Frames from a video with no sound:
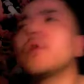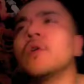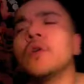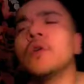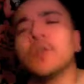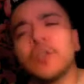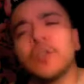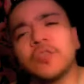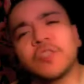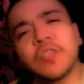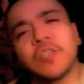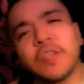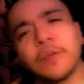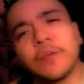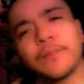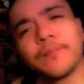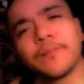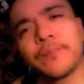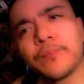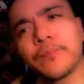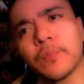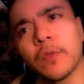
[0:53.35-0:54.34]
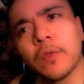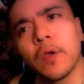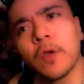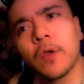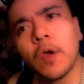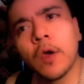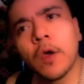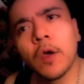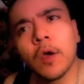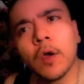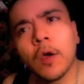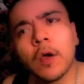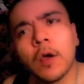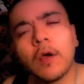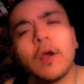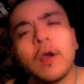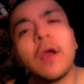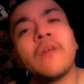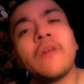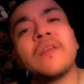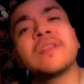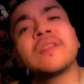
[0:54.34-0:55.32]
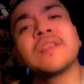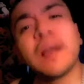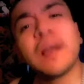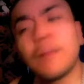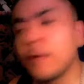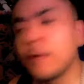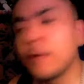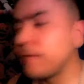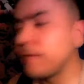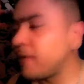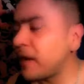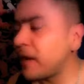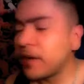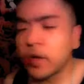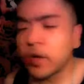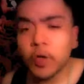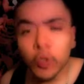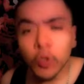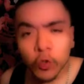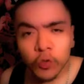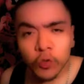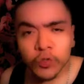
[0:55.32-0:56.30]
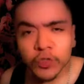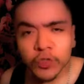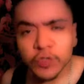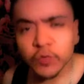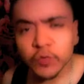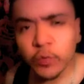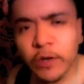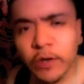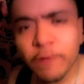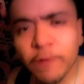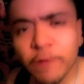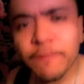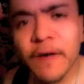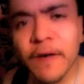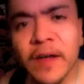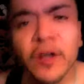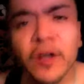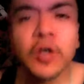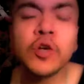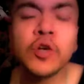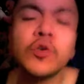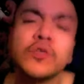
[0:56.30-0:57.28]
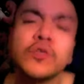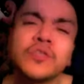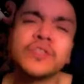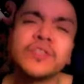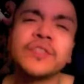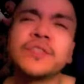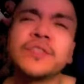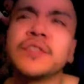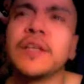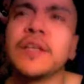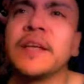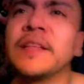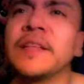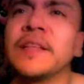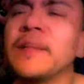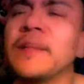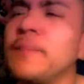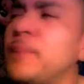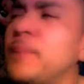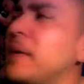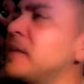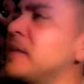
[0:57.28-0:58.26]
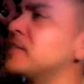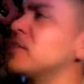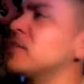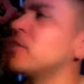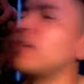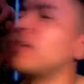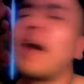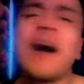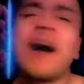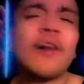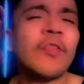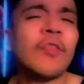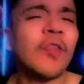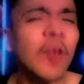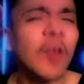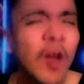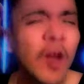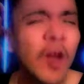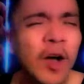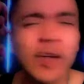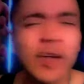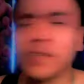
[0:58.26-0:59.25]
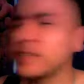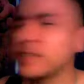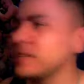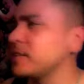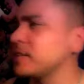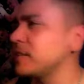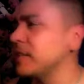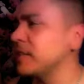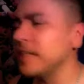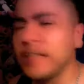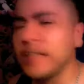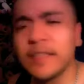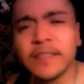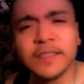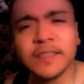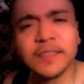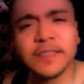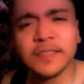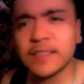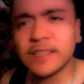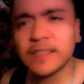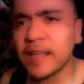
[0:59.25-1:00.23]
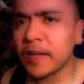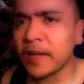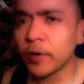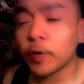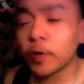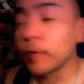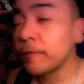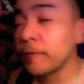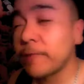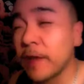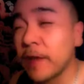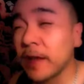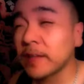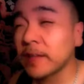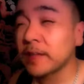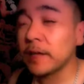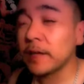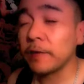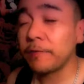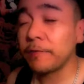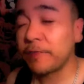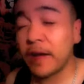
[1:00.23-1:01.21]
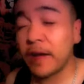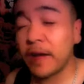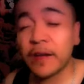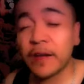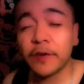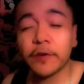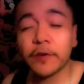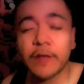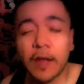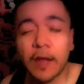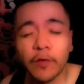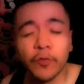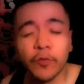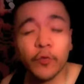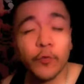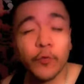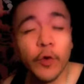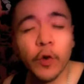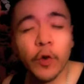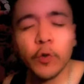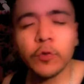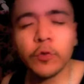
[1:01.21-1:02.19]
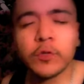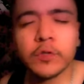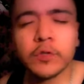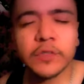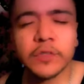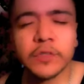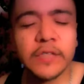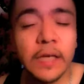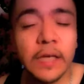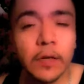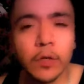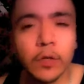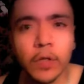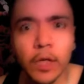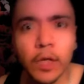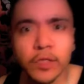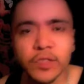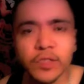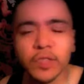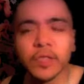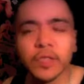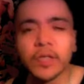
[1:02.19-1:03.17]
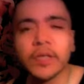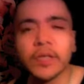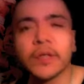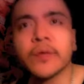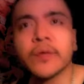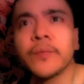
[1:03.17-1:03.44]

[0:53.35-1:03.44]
you see, every time a fighter loses, when a fighter loses, it depends on how the loss is that'll affect a fighter down the road psychologically.